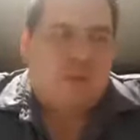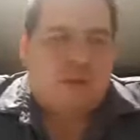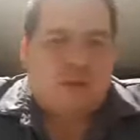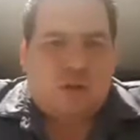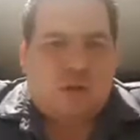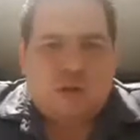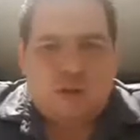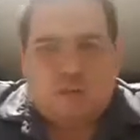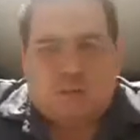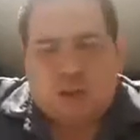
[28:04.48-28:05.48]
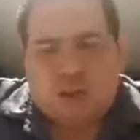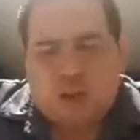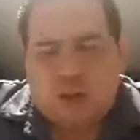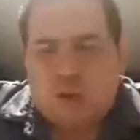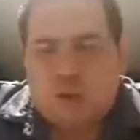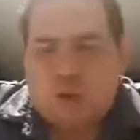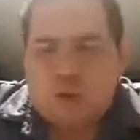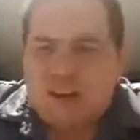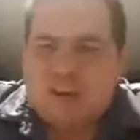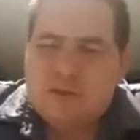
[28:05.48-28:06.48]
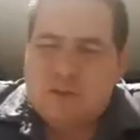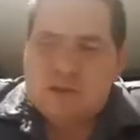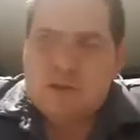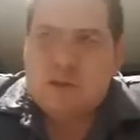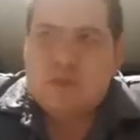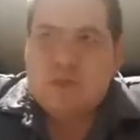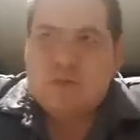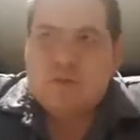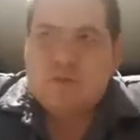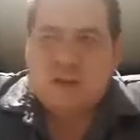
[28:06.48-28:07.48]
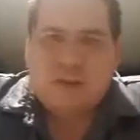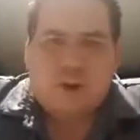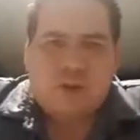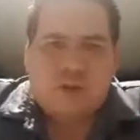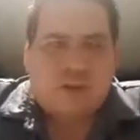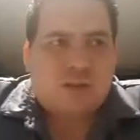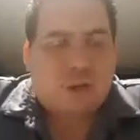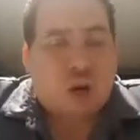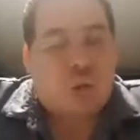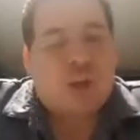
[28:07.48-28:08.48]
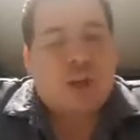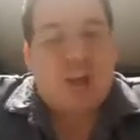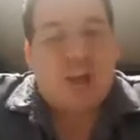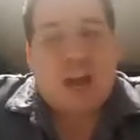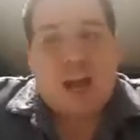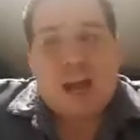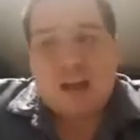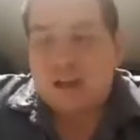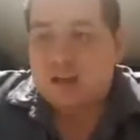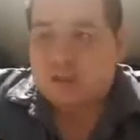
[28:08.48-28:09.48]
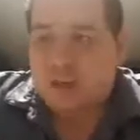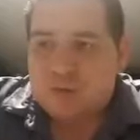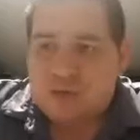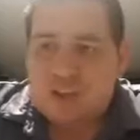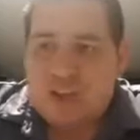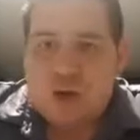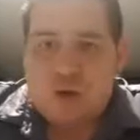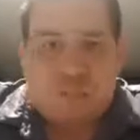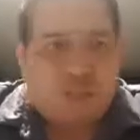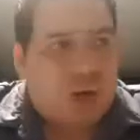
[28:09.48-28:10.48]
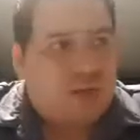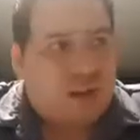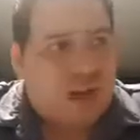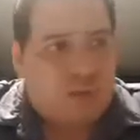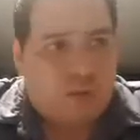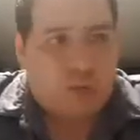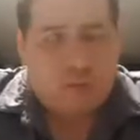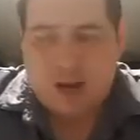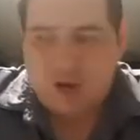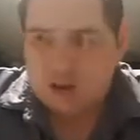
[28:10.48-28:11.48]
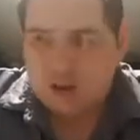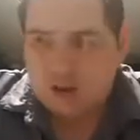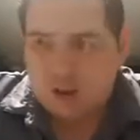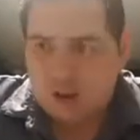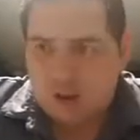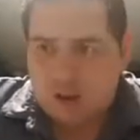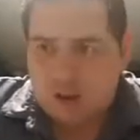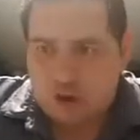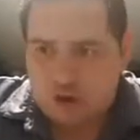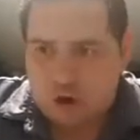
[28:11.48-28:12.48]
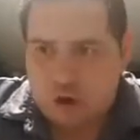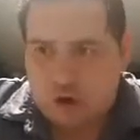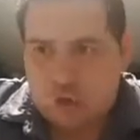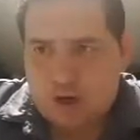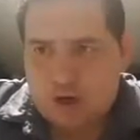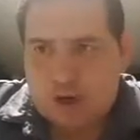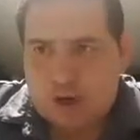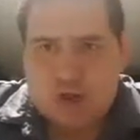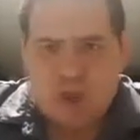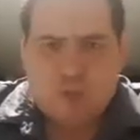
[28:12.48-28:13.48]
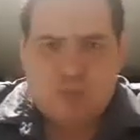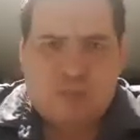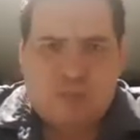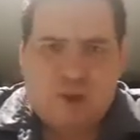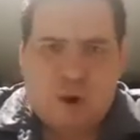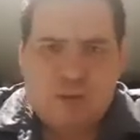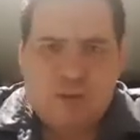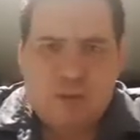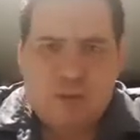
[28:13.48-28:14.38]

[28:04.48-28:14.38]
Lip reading: Sloths and lose or whatever. They're really inconsistent. You know what you're going to get in terms of setup, personnel, formation. You just don't know what you're going to get in terms of performance.